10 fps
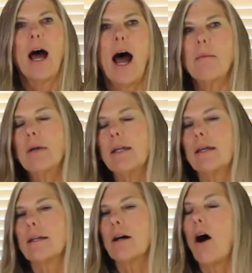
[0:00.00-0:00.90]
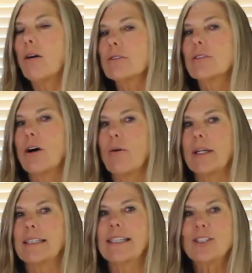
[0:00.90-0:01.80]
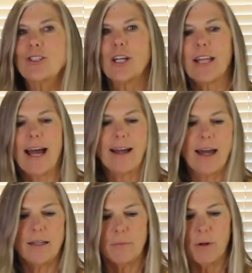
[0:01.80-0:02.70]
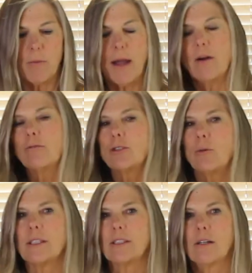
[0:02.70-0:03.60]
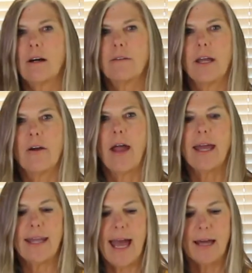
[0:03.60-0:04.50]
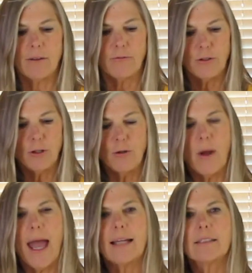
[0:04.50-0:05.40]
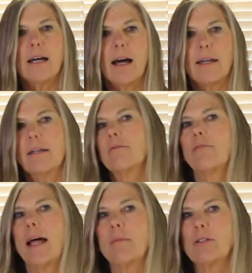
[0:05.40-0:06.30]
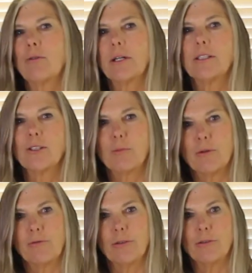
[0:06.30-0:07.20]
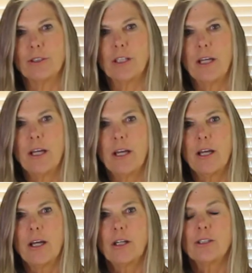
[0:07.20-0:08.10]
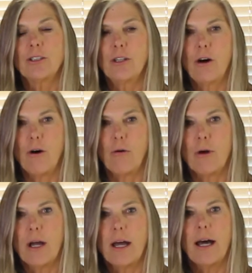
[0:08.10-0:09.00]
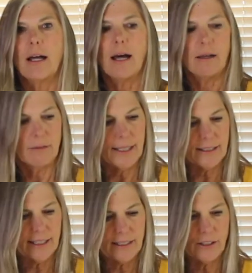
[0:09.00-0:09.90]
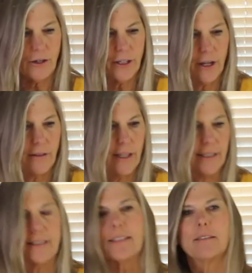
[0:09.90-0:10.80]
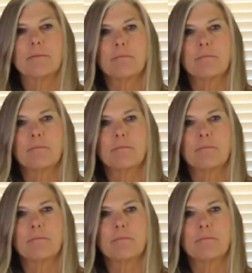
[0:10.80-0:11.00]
I'm going to also, in addition to that, kind of put my own twist on there and add a few anti-inflammatory superfoods. So let's get started on this.